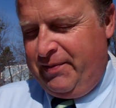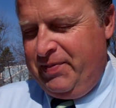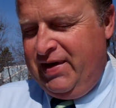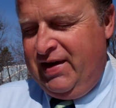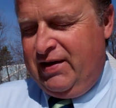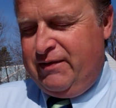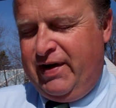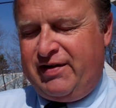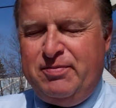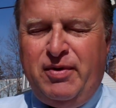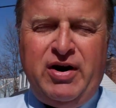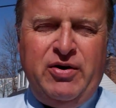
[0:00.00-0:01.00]
In fact,
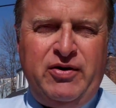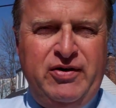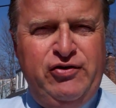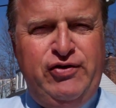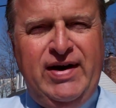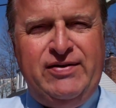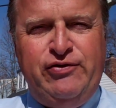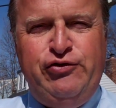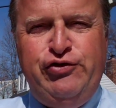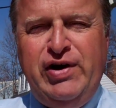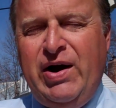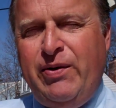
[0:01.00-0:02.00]
tomorrow, a good chance of
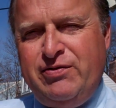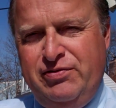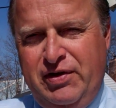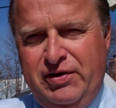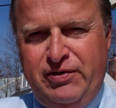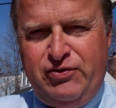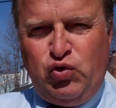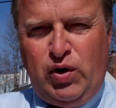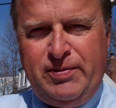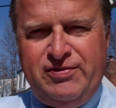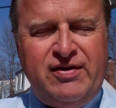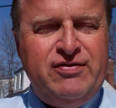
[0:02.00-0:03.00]
showers and
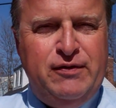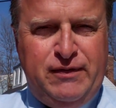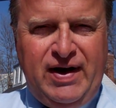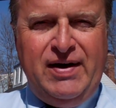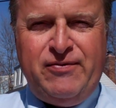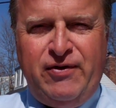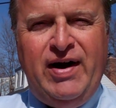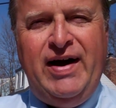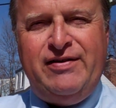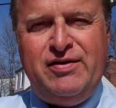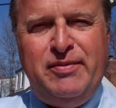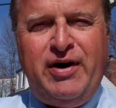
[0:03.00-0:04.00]
thunderstorms. 65 for high
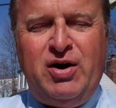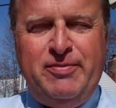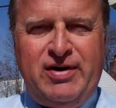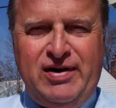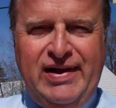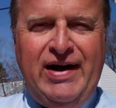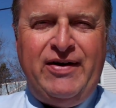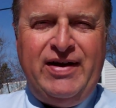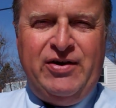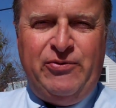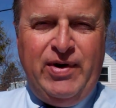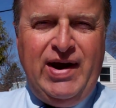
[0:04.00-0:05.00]
tomorrow, but cloudy
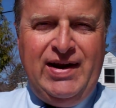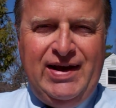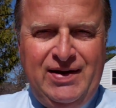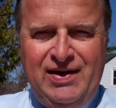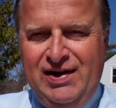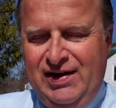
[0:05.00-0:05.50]
and rainy.